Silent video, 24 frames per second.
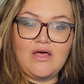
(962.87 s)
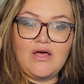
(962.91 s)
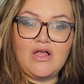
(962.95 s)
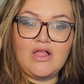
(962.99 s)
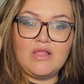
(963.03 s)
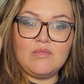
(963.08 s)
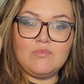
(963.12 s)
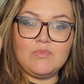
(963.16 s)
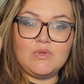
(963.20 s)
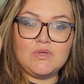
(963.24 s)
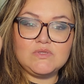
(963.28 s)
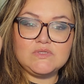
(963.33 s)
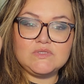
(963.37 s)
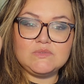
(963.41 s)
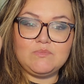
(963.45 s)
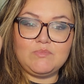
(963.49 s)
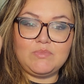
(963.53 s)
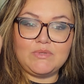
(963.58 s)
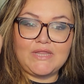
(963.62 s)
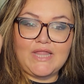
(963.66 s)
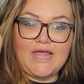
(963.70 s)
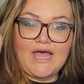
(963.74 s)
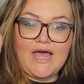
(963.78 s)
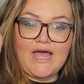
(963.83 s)
almost
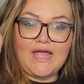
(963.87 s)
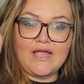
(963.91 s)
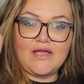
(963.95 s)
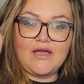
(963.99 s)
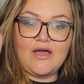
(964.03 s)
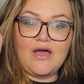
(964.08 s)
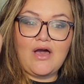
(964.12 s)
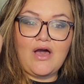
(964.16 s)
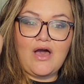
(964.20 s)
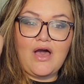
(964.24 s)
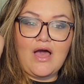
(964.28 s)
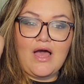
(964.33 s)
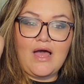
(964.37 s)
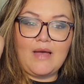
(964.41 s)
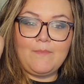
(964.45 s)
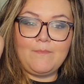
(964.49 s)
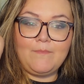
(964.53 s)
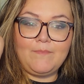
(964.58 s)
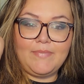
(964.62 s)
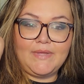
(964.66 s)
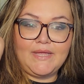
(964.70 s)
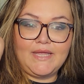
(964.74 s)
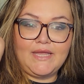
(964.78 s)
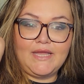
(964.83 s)
black, hot
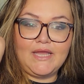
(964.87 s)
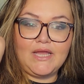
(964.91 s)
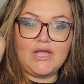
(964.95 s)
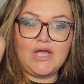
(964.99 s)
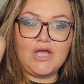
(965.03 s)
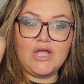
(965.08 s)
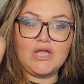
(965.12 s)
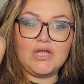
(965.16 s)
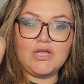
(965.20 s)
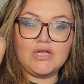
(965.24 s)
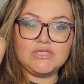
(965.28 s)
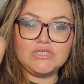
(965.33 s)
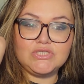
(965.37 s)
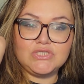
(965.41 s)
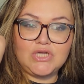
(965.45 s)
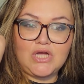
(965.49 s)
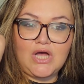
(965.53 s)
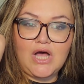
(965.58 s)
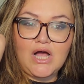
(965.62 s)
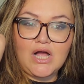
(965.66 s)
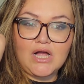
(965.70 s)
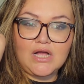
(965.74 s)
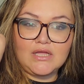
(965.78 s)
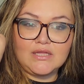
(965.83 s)
pink,
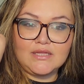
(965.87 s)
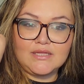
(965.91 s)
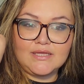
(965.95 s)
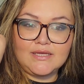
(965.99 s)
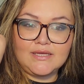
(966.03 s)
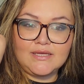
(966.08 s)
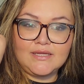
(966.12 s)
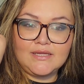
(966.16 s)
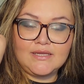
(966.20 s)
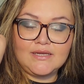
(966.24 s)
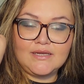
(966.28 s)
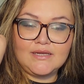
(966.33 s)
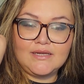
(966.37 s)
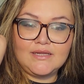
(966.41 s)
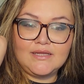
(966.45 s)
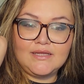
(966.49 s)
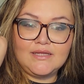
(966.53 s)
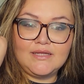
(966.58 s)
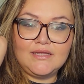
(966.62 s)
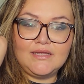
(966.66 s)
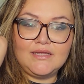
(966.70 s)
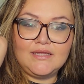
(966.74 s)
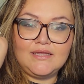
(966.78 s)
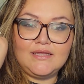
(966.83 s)
chocolate,
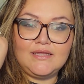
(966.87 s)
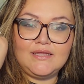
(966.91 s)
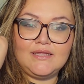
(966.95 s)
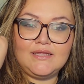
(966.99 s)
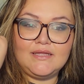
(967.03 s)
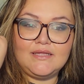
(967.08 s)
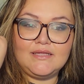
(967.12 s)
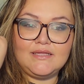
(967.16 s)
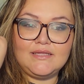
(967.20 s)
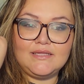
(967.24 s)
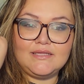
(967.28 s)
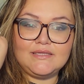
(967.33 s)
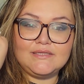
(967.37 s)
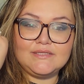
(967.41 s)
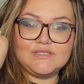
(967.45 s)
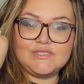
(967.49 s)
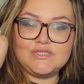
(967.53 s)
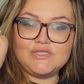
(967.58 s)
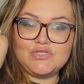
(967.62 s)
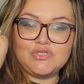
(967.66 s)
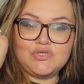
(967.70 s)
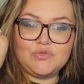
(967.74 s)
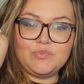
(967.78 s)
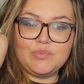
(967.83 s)

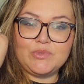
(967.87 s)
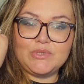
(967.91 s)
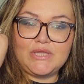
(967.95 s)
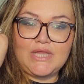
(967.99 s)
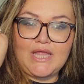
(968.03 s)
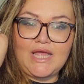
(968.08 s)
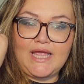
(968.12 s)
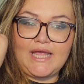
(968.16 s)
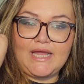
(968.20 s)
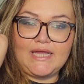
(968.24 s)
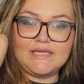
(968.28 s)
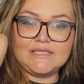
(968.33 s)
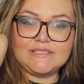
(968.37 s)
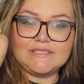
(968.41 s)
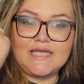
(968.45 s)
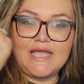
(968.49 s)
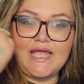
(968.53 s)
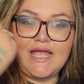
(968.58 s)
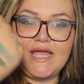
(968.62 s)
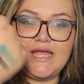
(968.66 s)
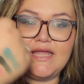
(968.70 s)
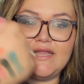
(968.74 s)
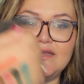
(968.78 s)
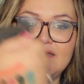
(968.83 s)
super light,
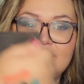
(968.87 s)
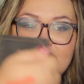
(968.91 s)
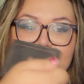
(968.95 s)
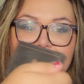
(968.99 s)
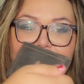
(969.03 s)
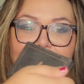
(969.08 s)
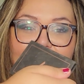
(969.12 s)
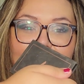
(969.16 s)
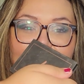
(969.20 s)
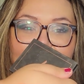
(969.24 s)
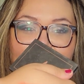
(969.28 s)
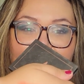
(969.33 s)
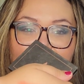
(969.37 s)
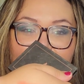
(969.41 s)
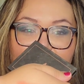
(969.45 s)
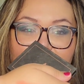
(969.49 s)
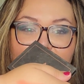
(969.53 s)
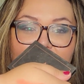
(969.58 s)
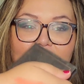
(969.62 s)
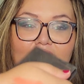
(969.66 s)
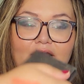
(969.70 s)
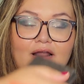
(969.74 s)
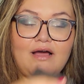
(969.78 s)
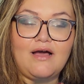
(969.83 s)
and a
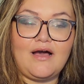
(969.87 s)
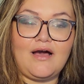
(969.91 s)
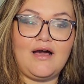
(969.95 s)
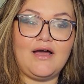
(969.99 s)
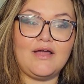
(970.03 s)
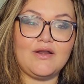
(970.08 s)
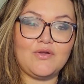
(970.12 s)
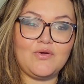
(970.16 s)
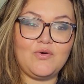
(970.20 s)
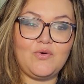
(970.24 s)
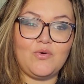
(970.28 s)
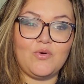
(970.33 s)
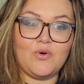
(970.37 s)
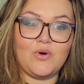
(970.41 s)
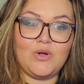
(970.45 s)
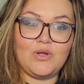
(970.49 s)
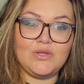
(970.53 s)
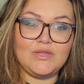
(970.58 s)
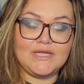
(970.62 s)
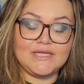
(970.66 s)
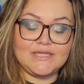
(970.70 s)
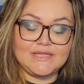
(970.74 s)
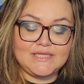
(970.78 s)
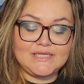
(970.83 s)
hot coral.
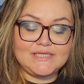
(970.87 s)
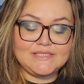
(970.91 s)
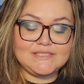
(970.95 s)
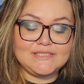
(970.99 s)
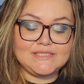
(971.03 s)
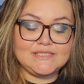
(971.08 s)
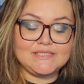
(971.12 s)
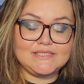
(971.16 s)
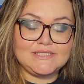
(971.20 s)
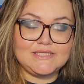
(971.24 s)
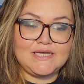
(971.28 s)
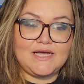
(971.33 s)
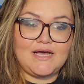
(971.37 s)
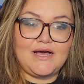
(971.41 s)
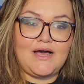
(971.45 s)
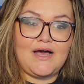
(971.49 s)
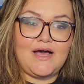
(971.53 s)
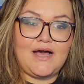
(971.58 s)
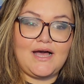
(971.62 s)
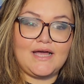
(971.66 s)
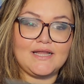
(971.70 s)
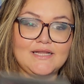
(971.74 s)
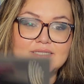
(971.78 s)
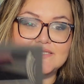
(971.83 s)
Like, this is the
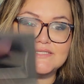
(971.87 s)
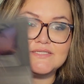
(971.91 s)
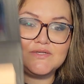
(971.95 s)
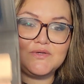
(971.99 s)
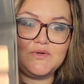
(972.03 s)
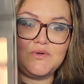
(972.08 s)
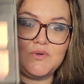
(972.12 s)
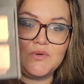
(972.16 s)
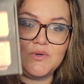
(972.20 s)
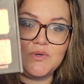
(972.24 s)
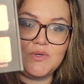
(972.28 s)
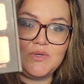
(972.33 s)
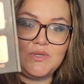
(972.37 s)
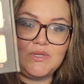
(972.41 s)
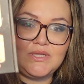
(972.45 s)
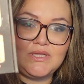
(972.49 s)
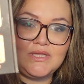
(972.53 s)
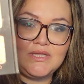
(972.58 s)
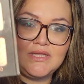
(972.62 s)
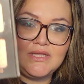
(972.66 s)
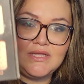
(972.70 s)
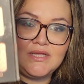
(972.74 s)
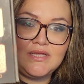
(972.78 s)
hottest coral.